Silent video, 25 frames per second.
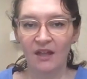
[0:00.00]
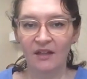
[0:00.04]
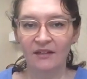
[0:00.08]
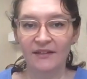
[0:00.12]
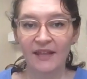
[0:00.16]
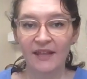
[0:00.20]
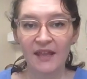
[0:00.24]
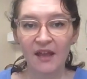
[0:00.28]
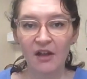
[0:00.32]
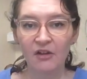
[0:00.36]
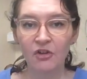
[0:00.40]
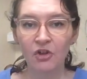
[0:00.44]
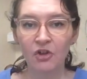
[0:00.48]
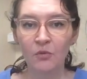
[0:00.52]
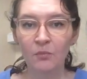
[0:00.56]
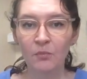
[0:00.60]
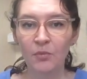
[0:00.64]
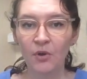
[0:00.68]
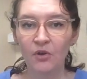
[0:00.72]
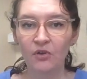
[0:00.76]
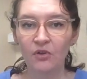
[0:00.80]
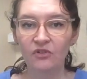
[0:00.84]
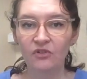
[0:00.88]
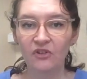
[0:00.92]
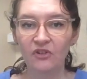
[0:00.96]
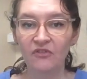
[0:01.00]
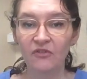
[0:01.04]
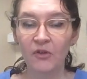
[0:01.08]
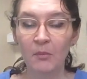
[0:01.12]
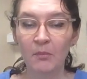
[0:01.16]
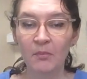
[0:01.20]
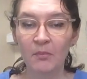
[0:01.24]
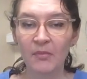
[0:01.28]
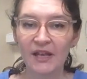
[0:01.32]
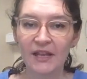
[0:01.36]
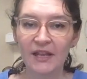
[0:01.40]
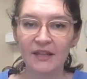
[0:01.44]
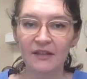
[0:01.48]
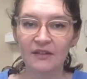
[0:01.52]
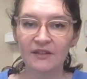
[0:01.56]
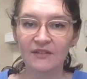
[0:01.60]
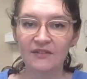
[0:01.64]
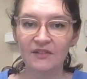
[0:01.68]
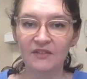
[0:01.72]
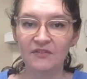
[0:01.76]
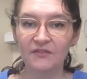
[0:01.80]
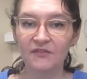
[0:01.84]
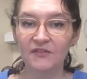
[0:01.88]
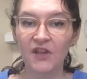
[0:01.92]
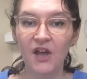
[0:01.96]
They are composed of millions
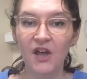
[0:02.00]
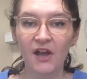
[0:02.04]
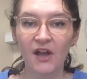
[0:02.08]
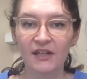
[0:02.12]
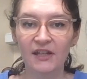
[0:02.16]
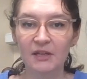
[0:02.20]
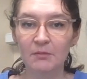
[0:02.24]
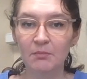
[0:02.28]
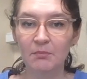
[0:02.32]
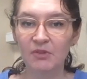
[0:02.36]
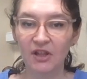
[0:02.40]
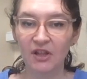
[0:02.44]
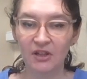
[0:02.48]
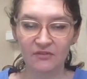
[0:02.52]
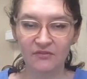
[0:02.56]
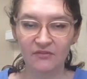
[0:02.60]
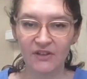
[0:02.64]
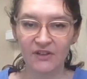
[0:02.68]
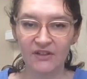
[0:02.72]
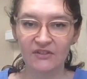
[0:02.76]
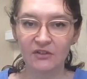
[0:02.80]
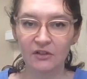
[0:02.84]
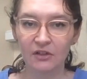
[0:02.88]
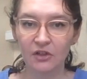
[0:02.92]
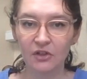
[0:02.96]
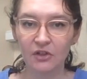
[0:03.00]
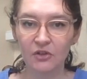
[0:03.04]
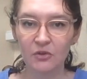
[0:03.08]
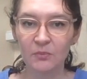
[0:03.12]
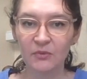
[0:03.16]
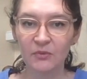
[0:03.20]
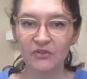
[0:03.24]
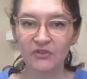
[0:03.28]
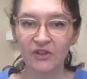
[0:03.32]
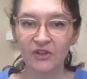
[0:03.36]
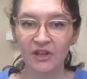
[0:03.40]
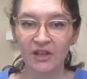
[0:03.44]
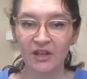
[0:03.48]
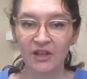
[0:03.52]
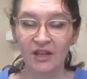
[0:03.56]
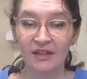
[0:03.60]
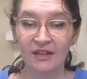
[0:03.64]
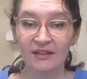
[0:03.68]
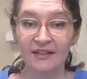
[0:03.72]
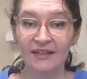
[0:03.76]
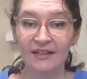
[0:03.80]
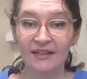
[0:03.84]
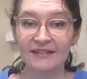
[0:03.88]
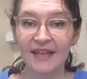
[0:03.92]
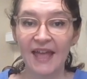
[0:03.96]
of tiny blood vessel loops
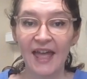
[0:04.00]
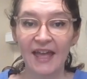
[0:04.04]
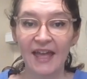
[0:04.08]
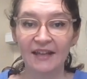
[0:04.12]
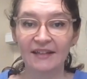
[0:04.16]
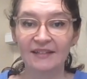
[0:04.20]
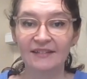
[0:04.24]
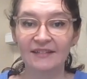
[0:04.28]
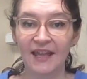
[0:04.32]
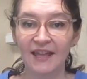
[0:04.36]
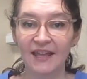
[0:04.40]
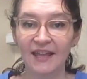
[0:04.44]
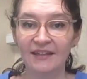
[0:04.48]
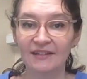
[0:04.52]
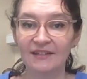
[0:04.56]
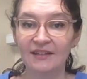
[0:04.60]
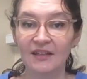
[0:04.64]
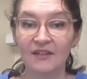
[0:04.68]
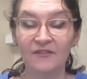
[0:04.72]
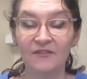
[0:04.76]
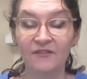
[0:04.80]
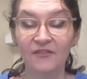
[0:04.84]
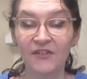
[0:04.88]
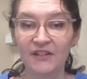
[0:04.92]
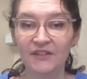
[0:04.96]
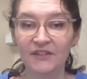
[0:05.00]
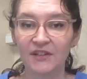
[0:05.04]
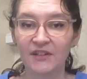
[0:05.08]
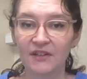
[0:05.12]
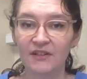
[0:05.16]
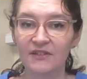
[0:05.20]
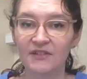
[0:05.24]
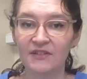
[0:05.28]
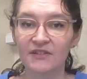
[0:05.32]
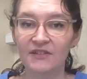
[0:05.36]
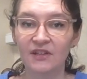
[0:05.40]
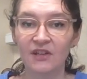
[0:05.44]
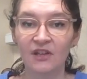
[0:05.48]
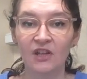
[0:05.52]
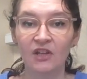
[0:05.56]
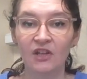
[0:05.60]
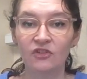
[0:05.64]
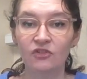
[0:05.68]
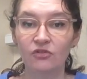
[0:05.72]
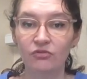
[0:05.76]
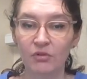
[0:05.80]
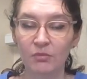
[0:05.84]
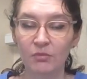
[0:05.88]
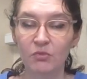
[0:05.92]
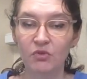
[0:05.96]
that act as filters
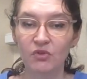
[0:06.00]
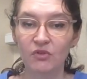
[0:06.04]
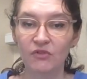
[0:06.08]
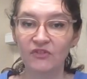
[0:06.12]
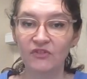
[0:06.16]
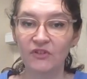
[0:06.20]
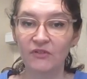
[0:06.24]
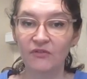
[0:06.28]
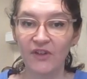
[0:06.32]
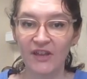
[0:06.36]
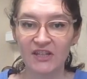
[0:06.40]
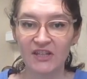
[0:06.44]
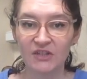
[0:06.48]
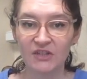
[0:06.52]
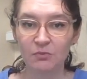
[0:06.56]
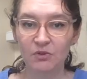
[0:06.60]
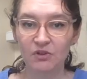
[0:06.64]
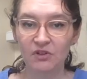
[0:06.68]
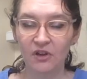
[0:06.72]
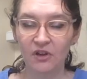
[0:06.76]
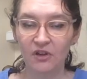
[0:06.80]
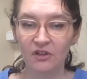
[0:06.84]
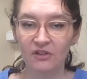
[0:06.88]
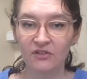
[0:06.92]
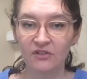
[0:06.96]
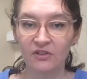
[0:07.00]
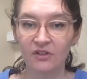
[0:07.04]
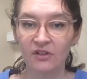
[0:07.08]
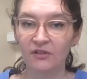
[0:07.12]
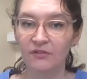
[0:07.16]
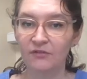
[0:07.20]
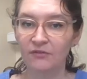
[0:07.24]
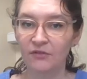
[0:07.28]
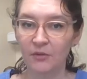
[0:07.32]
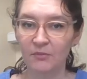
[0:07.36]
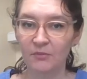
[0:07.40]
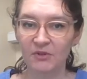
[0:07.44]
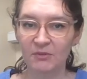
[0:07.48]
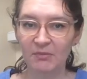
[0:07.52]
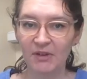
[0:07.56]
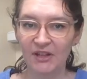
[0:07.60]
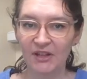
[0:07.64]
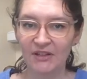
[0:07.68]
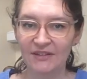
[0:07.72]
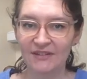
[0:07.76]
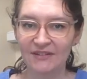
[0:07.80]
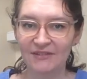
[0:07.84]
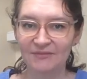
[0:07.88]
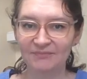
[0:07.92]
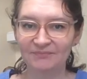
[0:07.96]
to remove the waste product from the
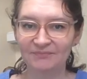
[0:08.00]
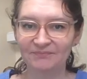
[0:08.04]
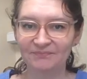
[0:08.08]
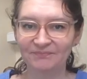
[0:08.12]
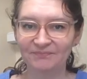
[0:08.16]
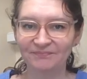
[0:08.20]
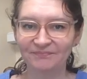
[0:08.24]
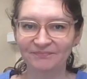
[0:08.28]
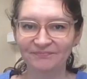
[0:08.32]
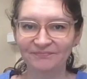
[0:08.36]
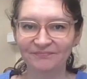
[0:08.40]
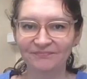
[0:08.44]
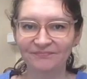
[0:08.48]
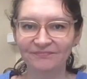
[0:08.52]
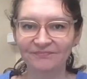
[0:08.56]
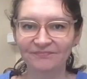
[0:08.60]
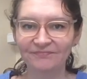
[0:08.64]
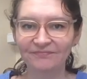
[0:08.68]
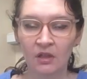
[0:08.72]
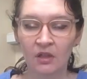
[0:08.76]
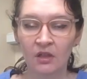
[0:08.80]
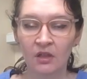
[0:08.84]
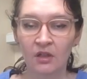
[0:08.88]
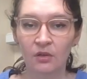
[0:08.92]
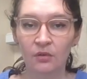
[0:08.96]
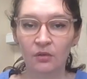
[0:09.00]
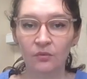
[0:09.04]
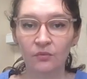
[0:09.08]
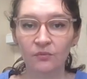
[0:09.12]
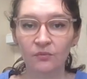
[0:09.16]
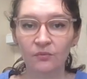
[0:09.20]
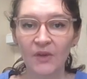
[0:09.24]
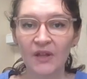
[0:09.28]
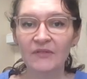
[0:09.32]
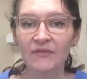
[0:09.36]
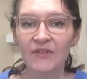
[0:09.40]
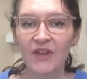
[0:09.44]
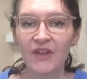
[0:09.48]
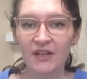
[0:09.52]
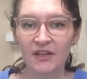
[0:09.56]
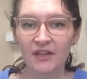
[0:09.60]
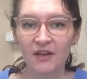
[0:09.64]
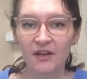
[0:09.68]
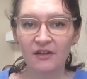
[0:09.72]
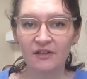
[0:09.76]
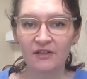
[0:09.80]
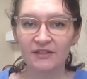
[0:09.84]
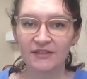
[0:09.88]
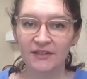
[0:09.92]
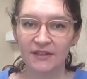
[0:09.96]
blood. When we are
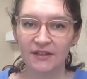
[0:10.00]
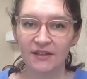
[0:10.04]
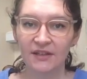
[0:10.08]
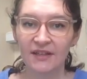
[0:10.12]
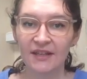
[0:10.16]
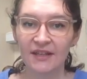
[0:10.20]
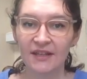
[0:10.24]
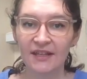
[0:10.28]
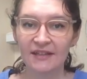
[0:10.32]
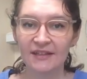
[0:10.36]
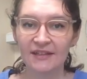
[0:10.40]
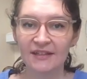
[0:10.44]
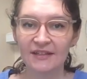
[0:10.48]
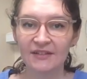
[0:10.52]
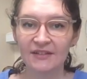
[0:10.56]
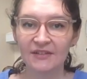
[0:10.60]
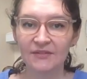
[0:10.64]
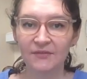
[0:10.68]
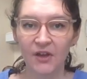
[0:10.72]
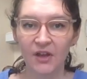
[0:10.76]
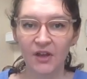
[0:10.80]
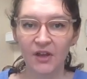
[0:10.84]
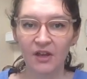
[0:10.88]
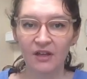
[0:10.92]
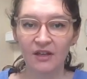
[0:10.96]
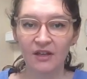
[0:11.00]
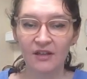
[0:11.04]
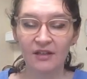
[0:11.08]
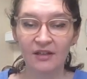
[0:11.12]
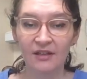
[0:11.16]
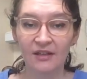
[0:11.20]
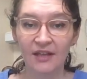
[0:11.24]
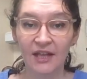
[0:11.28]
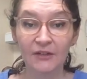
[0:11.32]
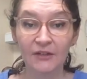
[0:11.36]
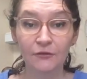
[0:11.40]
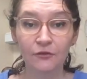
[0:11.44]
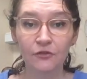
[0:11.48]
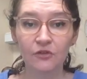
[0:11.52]
young, the kidneys work at